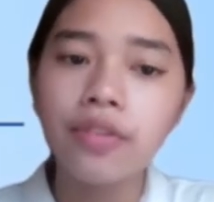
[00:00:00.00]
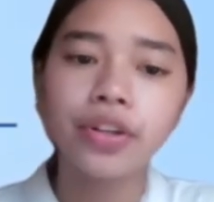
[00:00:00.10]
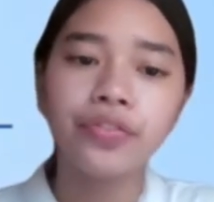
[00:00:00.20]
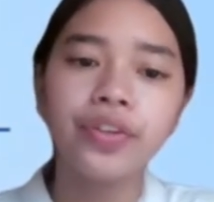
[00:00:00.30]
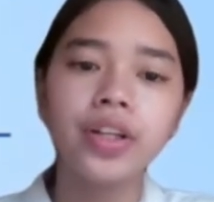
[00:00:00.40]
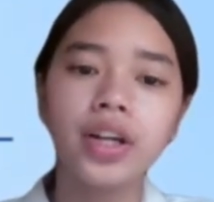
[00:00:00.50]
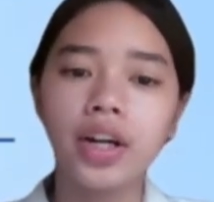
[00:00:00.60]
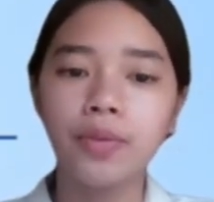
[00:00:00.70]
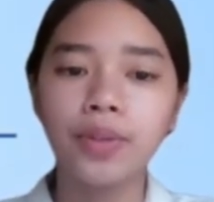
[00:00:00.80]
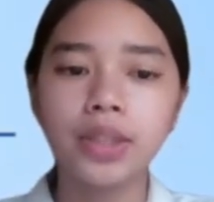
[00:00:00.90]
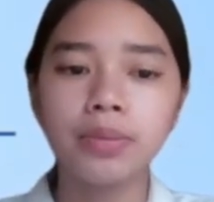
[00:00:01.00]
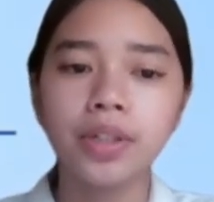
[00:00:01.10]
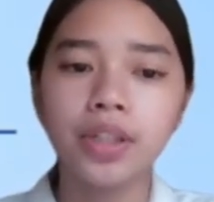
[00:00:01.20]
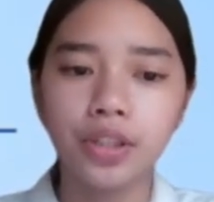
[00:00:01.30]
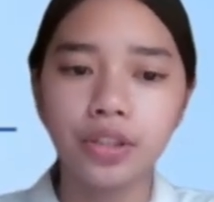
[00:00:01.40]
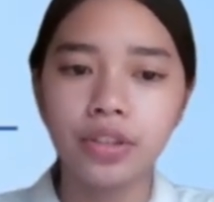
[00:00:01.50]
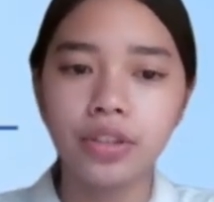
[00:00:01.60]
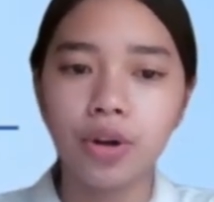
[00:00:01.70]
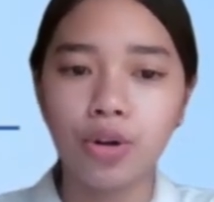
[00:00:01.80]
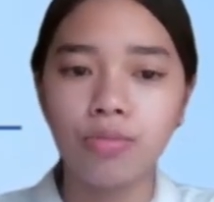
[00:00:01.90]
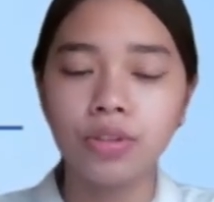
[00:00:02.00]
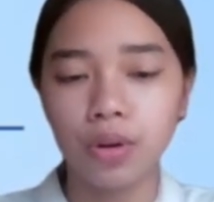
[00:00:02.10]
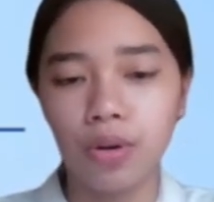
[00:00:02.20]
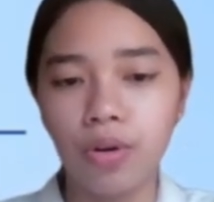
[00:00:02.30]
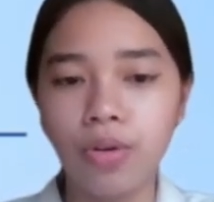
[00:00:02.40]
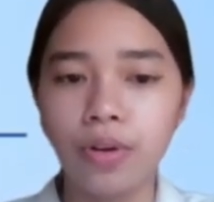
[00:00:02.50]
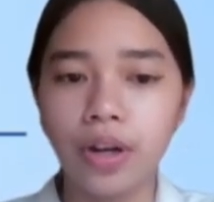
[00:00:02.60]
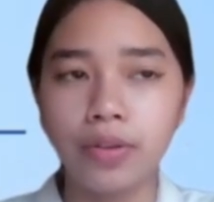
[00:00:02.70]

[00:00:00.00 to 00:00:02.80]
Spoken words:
For the field current, we simply used Ohm's law,